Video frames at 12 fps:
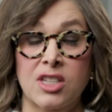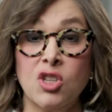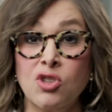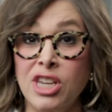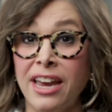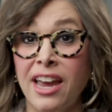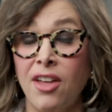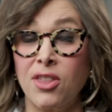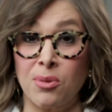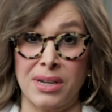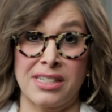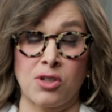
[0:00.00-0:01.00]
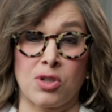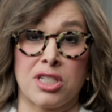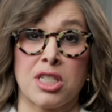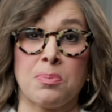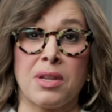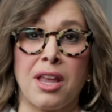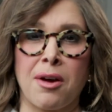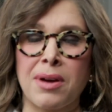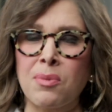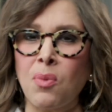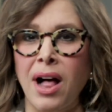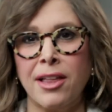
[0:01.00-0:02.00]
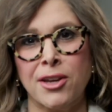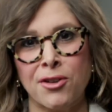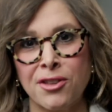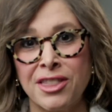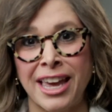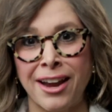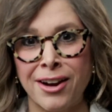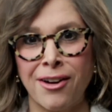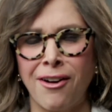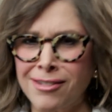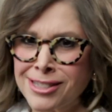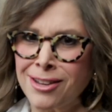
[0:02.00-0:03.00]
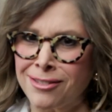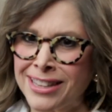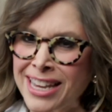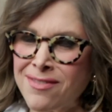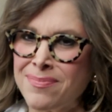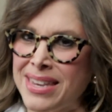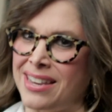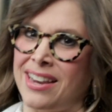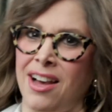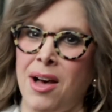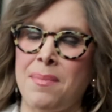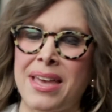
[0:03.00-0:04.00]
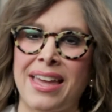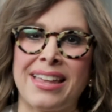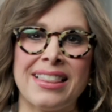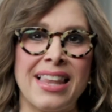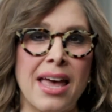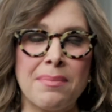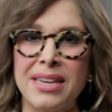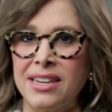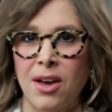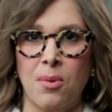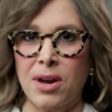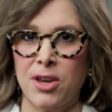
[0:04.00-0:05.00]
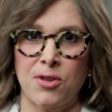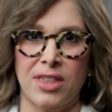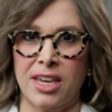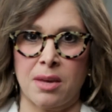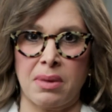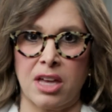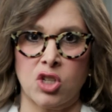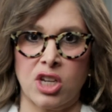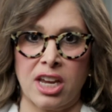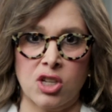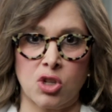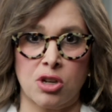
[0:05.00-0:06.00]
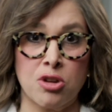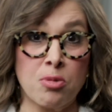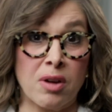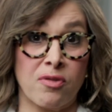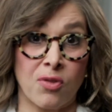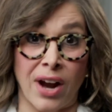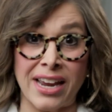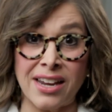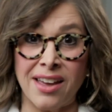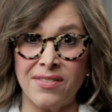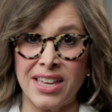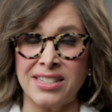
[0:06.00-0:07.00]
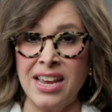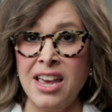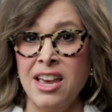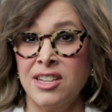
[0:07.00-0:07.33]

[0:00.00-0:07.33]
So check out the resources below. And while you're there, also leave me a comment and let me know what you think about change. Are you afraid of it?